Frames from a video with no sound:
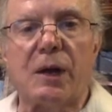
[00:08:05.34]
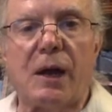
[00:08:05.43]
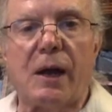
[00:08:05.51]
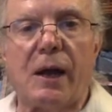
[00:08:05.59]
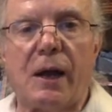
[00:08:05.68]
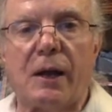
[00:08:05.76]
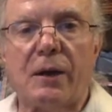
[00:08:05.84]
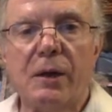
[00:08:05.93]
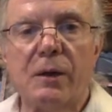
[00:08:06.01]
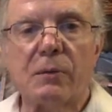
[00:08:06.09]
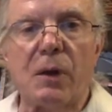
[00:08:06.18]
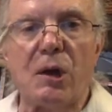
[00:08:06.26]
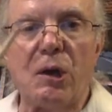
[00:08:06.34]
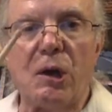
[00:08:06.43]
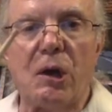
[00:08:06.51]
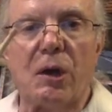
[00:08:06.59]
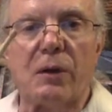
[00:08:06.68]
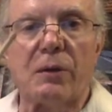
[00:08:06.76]
hi-hat. Right
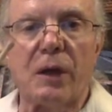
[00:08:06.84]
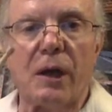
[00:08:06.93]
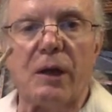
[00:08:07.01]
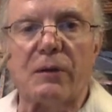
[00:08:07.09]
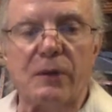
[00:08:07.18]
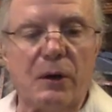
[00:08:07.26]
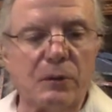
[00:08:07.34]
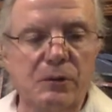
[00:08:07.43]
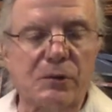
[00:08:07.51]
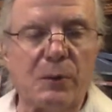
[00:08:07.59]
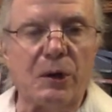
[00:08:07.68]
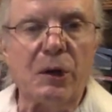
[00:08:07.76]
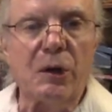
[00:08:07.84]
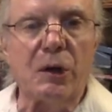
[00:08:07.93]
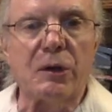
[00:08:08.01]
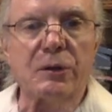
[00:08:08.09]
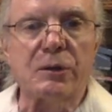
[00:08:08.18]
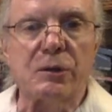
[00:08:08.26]
hand, 8th notes. 1
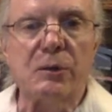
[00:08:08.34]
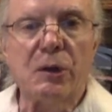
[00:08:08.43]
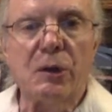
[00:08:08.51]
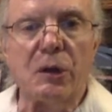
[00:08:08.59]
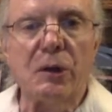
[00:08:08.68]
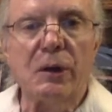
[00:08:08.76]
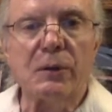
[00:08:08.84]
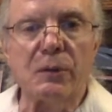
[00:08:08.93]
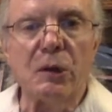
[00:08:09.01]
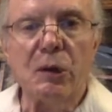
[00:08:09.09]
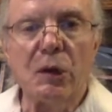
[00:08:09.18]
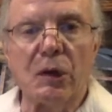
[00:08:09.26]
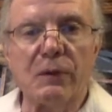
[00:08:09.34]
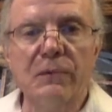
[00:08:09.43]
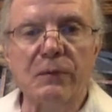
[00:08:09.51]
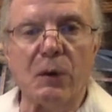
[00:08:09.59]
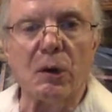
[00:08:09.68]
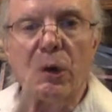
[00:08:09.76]
and 2 and 3 and
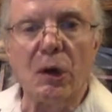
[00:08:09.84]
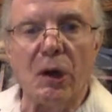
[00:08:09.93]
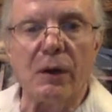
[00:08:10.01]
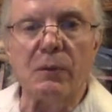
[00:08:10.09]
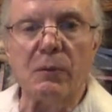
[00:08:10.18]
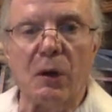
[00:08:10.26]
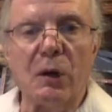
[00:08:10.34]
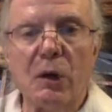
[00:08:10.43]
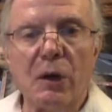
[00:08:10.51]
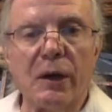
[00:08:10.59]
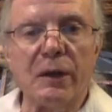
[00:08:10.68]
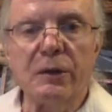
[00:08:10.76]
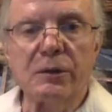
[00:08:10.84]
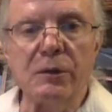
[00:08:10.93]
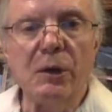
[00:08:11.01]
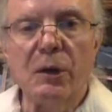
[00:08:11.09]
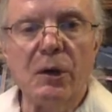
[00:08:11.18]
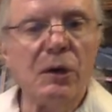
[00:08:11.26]
4 and 1 and 2.
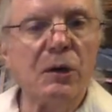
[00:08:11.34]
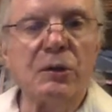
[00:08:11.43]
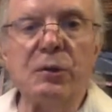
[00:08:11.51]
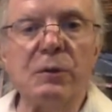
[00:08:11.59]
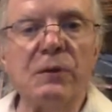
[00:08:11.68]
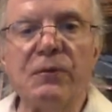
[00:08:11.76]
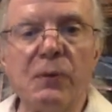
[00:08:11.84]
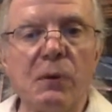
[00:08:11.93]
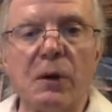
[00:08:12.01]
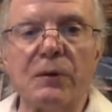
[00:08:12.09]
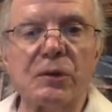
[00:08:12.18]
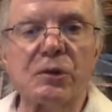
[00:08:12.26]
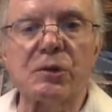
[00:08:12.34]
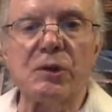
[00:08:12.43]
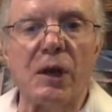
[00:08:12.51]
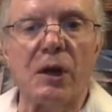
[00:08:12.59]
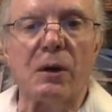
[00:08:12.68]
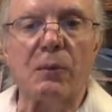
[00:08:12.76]
2 and 4 on the
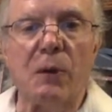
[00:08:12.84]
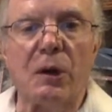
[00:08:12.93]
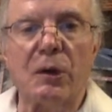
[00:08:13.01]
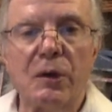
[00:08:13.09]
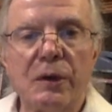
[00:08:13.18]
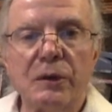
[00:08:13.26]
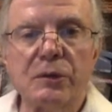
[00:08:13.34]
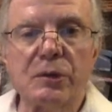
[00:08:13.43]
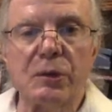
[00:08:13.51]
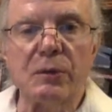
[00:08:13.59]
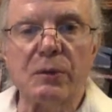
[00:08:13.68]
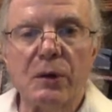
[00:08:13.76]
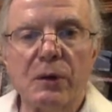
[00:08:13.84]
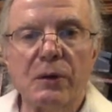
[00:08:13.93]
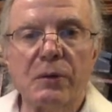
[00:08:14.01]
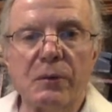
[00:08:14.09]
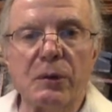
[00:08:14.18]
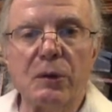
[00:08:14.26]
snare. 1, 2,
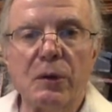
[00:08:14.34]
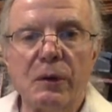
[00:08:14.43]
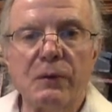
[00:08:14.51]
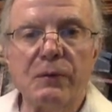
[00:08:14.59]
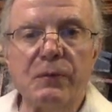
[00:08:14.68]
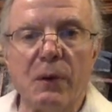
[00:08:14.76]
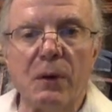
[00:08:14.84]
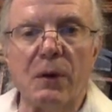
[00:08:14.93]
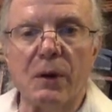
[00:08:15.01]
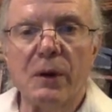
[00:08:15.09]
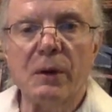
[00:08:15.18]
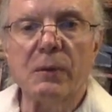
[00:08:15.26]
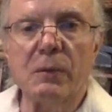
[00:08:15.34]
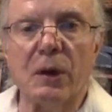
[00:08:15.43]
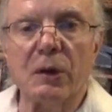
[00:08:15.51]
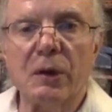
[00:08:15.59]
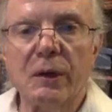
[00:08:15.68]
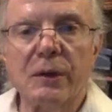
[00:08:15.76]
3, 4.
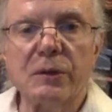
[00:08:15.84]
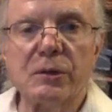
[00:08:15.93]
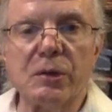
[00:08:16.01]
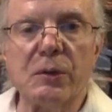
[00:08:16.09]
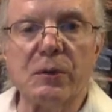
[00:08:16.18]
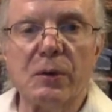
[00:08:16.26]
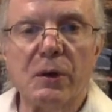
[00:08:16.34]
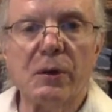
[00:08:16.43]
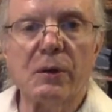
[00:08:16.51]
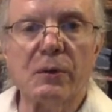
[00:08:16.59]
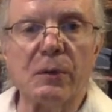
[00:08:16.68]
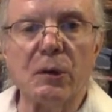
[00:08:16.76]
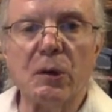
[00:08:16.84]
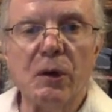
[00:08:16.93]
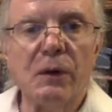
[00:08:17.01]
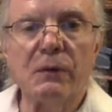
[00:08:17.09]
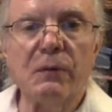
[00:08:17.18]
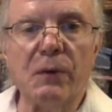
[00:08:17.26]
1, 2, 3,
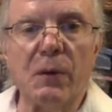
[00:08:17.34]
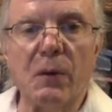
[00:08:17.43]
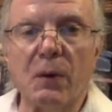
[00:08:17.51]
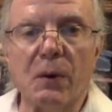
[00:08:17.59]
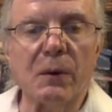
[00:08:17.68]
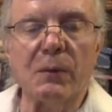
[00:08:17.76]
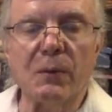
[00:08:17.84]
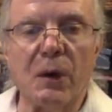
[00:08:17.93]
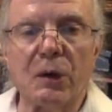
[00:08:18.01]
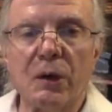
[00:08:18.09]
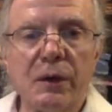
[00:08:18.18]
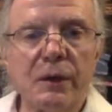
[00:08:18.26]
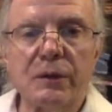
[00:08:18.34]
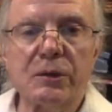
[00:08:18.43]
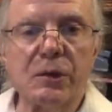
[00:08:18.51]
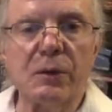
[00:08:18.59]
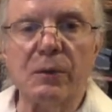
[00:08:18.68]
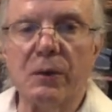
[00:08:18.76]
4. 1,
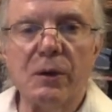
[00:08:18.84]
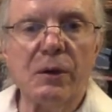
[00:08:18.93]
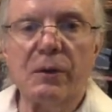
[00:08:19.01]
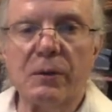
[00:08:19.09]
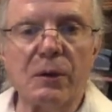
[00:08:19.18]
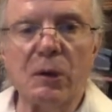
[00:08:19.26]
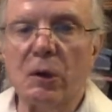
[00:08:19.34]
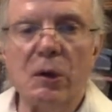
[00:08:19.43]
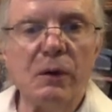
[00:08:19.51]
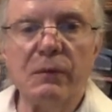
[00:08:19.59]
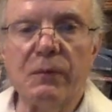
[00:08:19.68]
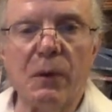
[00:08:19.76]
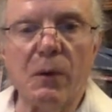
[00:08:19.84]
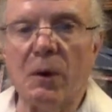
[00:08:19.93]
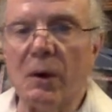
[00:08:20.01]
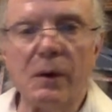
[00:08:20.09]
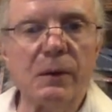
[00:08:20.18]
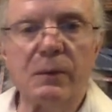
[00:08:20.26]
2, 3, 4. 1,